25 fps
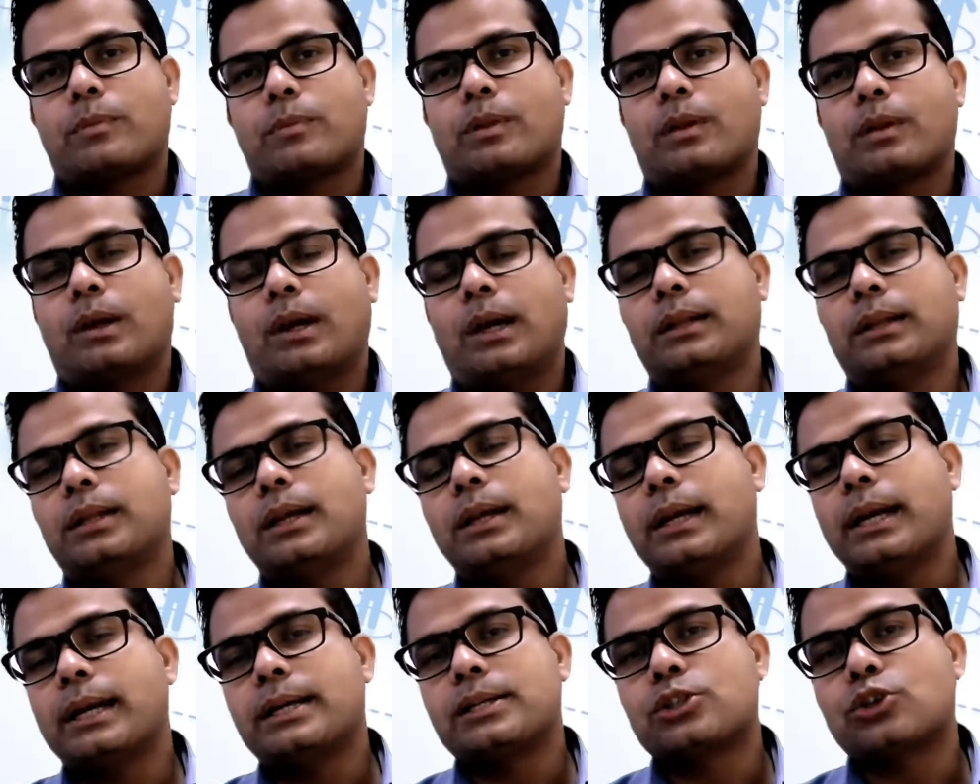I
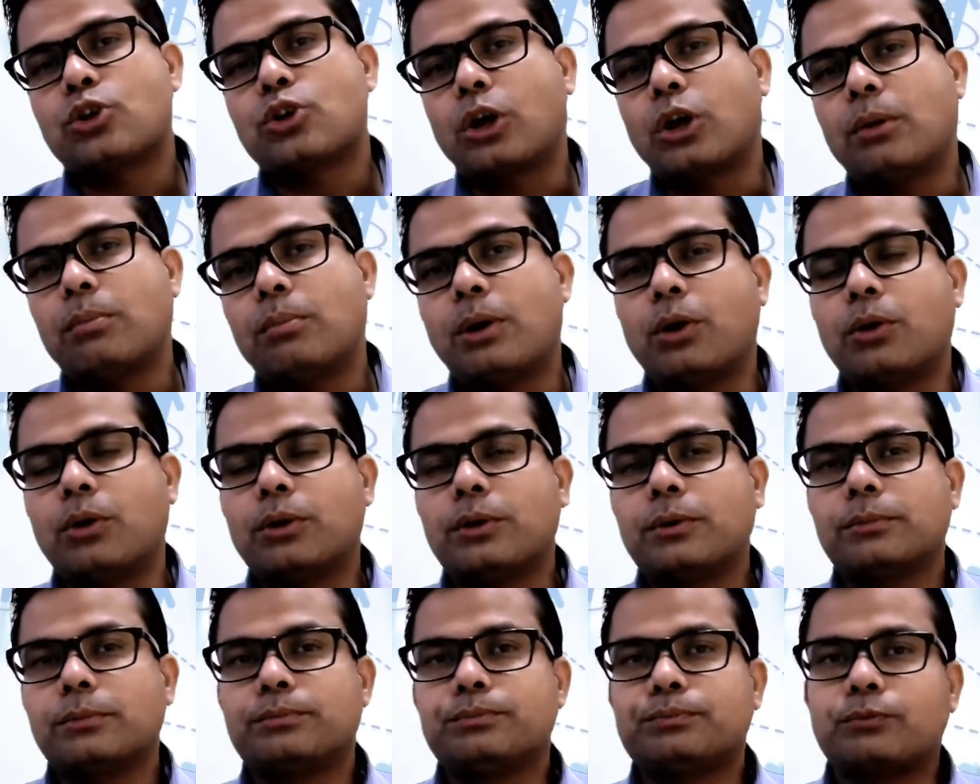think let's talk
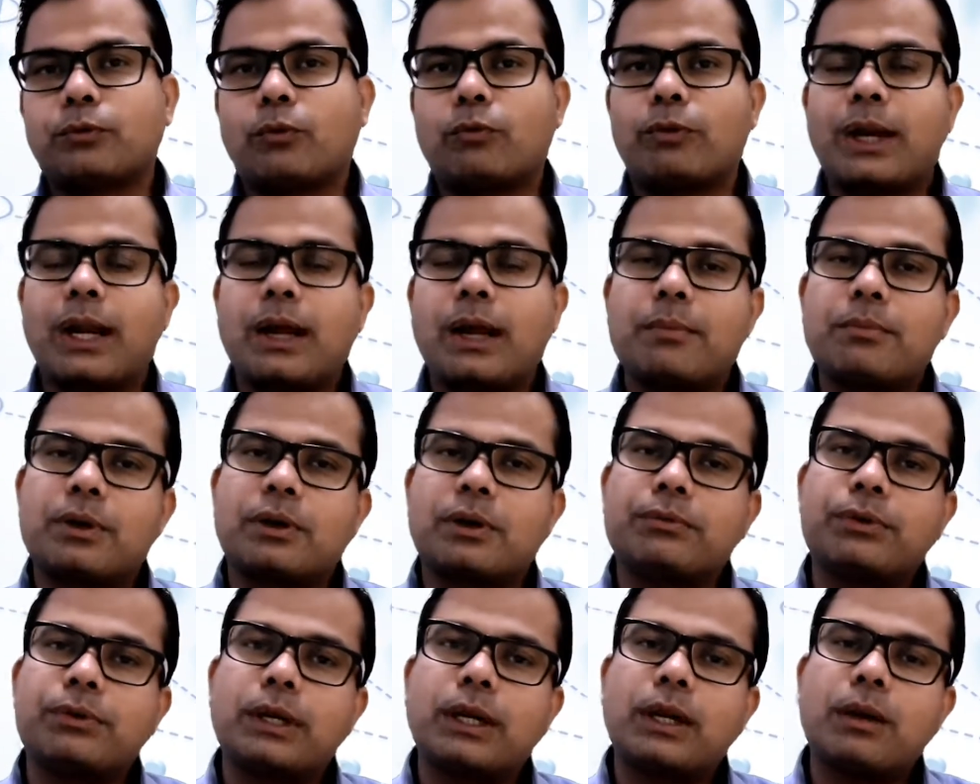about, when I'm
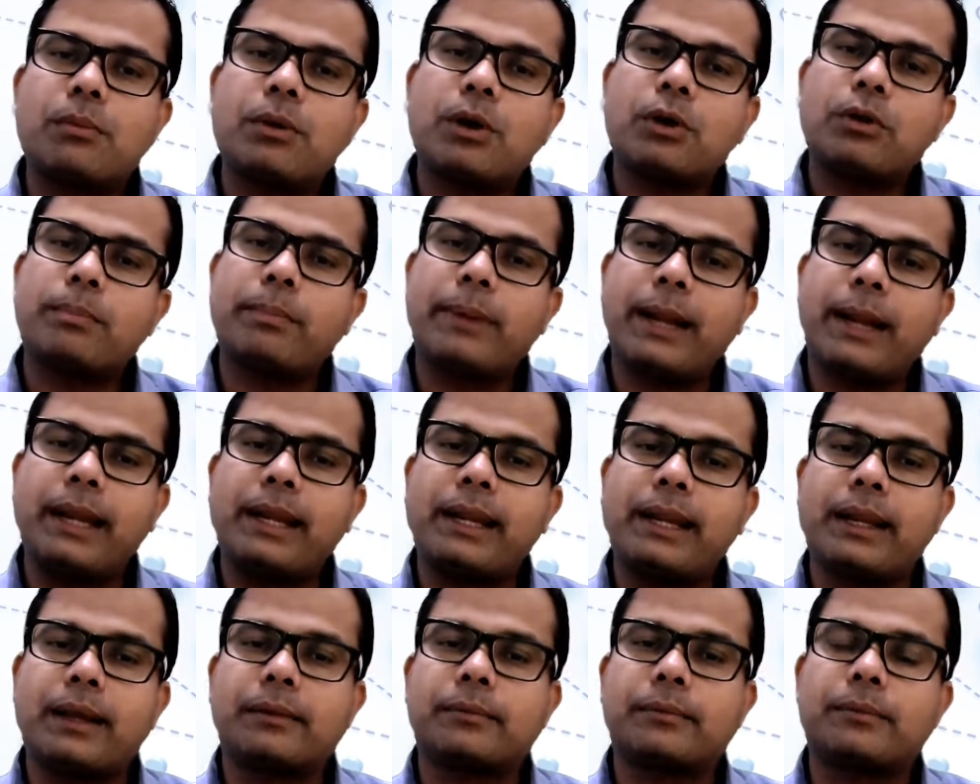referring about
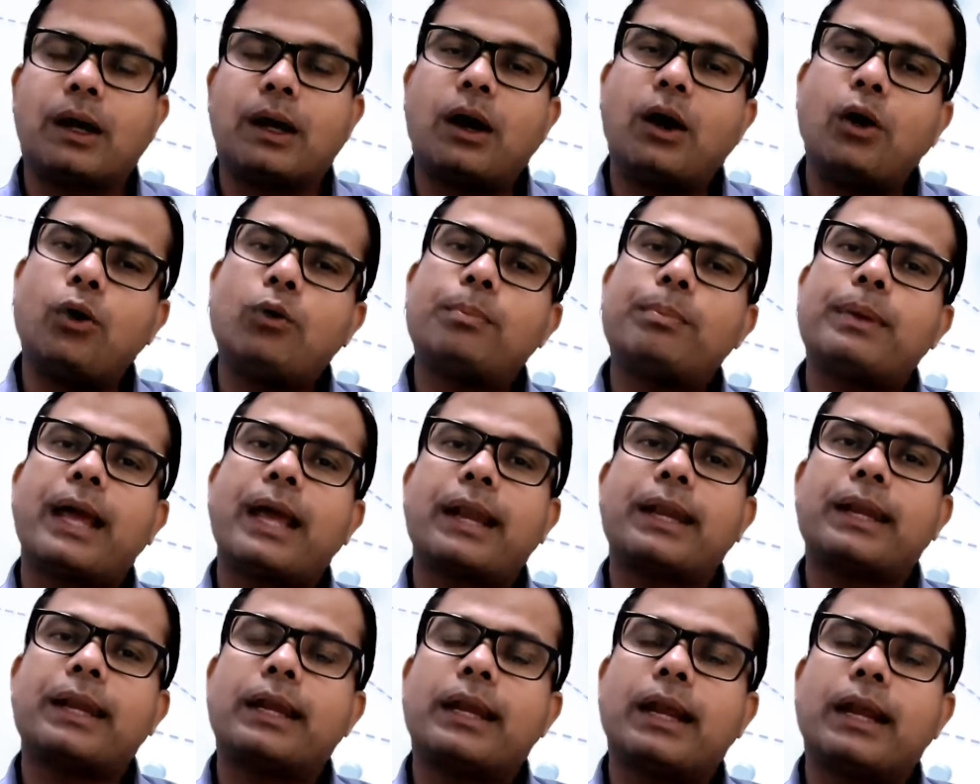planning, how
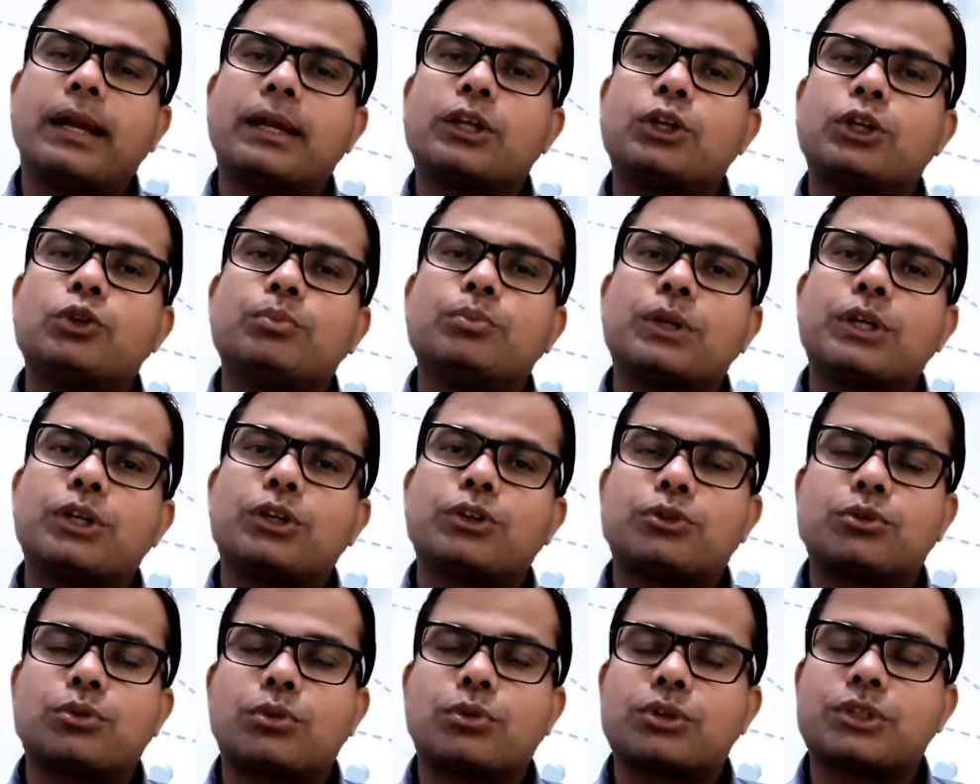planning and human
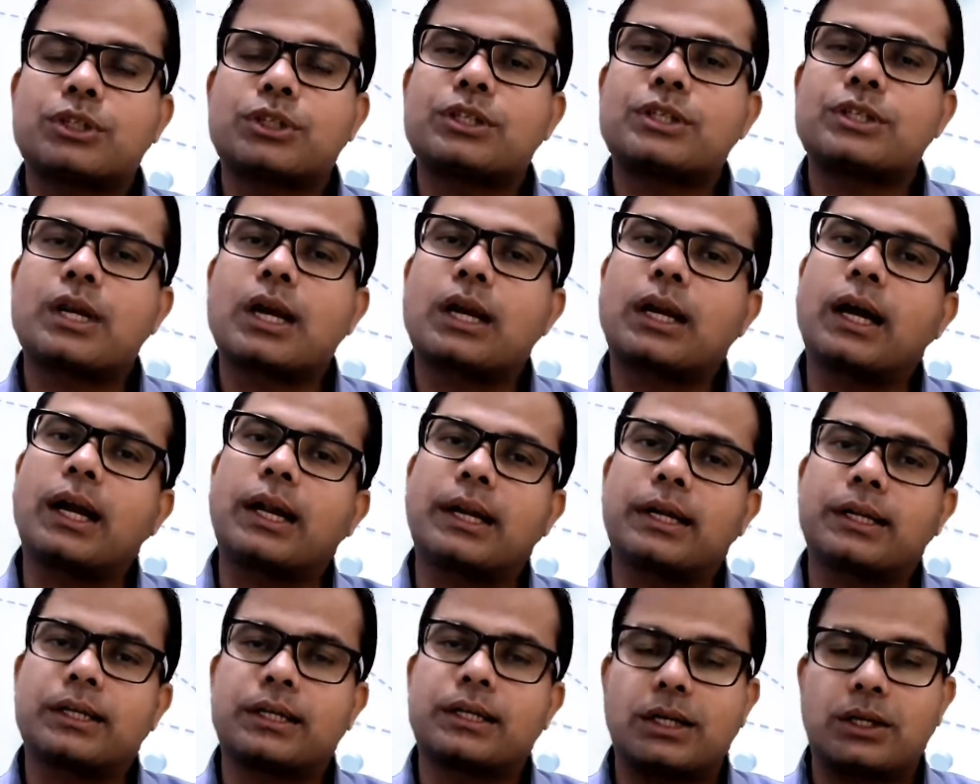resources are
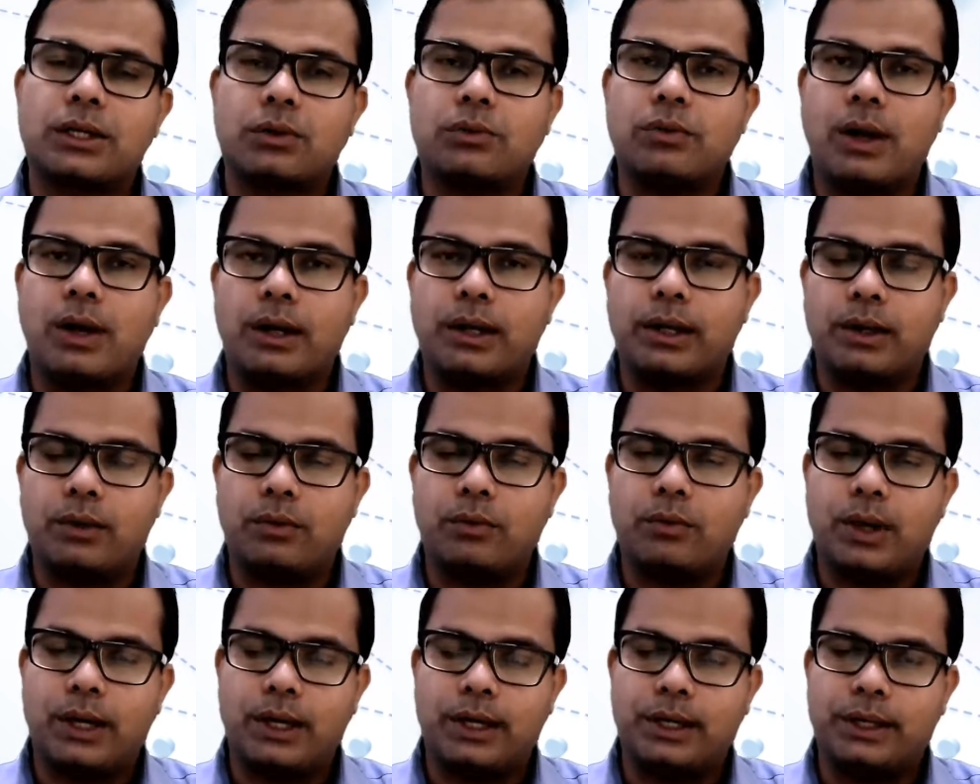connected to
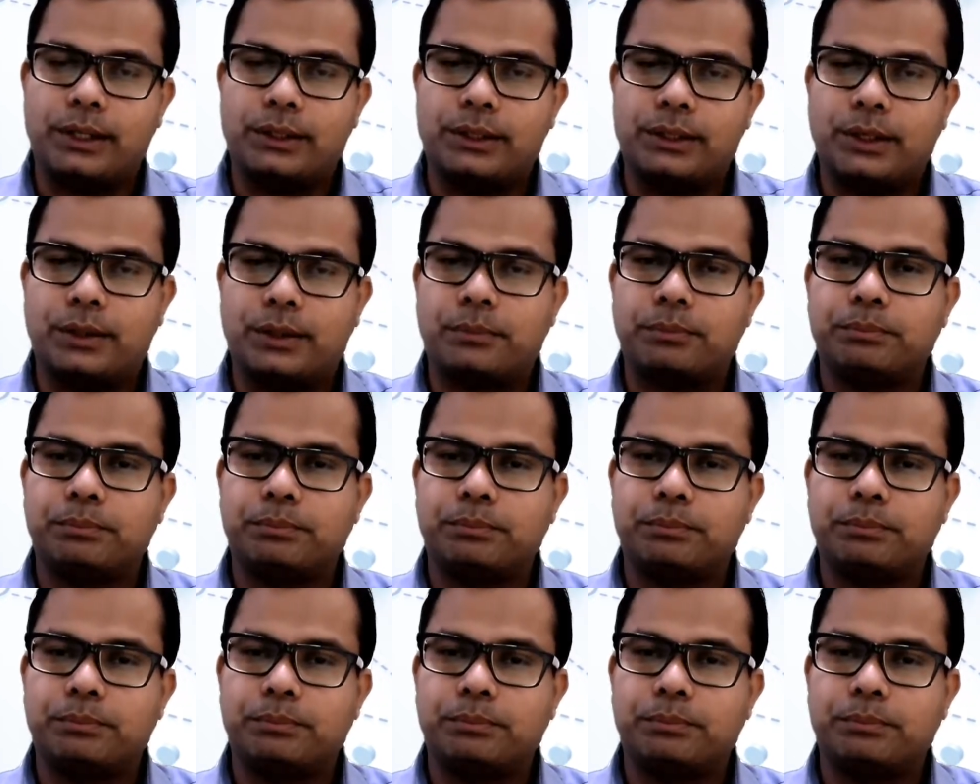one another.